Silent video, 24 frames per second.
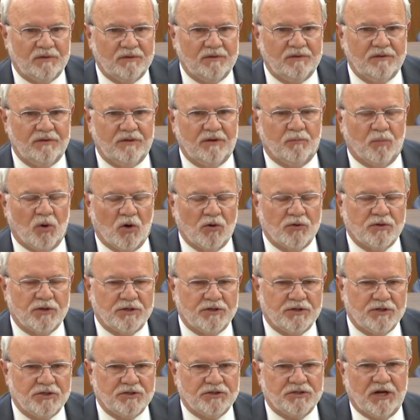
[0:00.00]
the birth
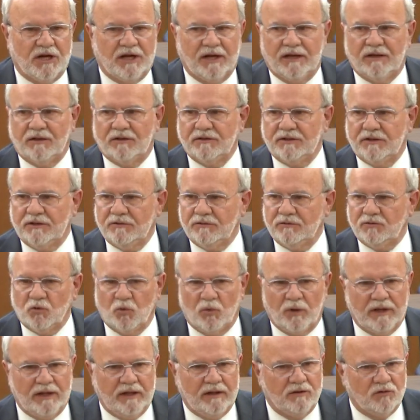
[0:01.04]
of the child in
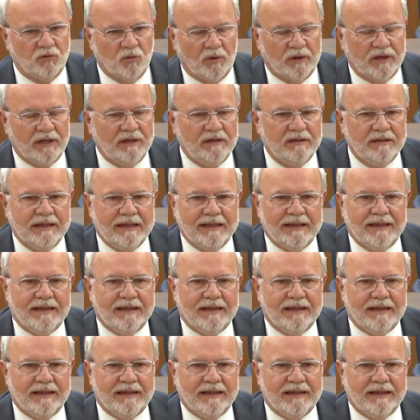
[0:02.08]
2020,